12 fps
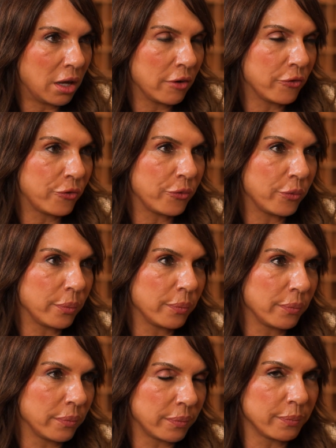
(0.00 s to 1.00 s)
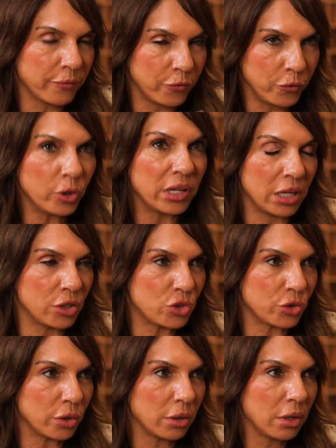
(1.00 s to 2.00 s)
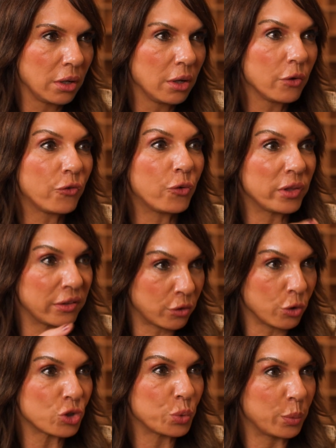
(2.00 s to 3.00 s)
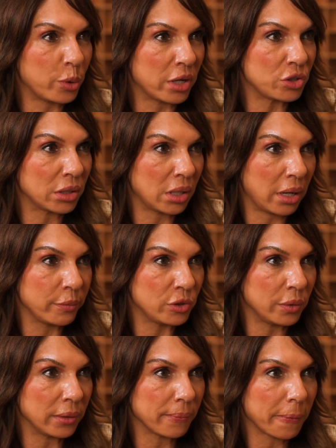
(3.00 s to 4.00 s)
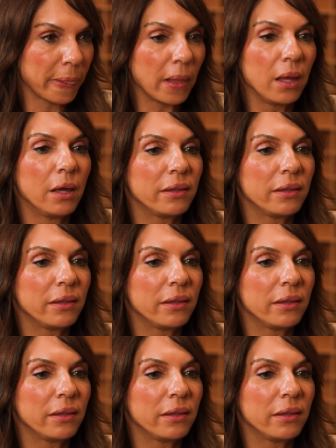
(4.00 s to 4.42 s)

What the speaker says: of footage for this Gershwin project that I'm doing.